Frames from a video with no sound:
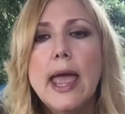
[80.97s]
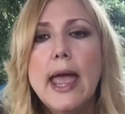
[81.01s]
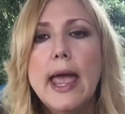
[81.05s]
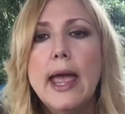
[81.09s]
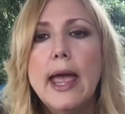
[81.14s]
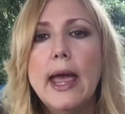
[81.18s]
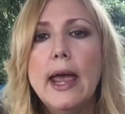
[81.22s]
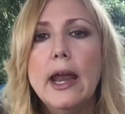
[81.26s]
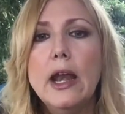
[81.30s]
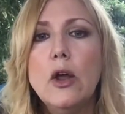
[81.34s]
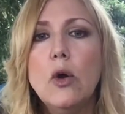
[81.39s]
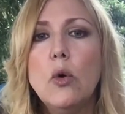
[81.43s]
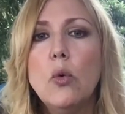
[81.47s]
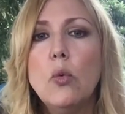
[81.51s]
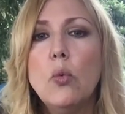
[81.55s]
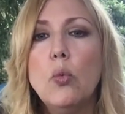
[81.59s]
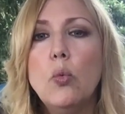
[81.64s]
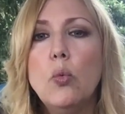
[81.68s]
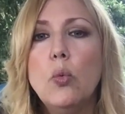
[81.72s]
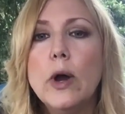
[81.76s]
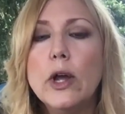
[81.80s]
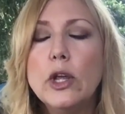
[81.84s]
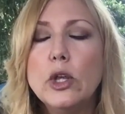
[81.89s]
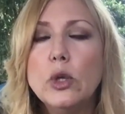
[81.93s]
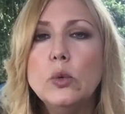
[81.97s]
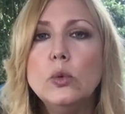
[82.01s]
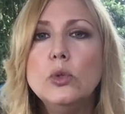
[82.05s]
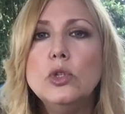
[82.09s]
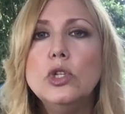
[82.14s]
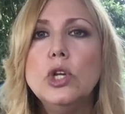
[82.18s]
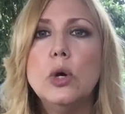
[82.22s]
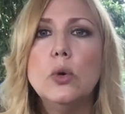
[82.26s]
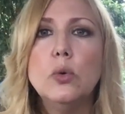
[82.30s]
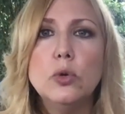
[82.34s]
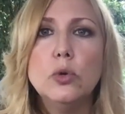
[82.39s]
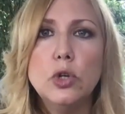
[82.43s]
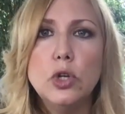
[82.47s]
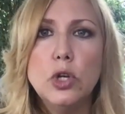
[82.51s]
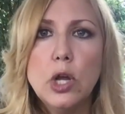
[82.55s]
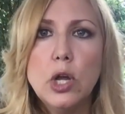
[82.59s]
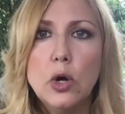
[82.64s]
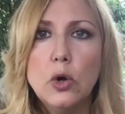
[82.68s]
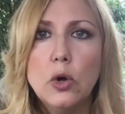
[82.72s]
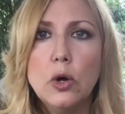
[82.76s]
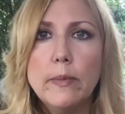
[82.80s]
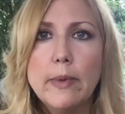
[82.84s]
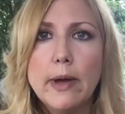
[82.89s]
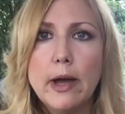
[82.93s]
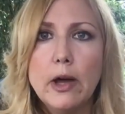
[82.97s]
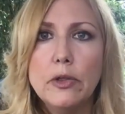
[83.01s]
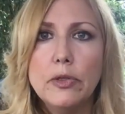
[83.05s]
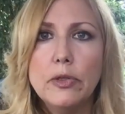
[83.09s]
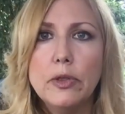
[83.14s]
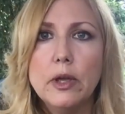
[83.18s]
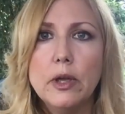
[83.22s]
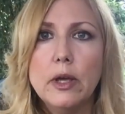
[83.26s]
and what you don't know about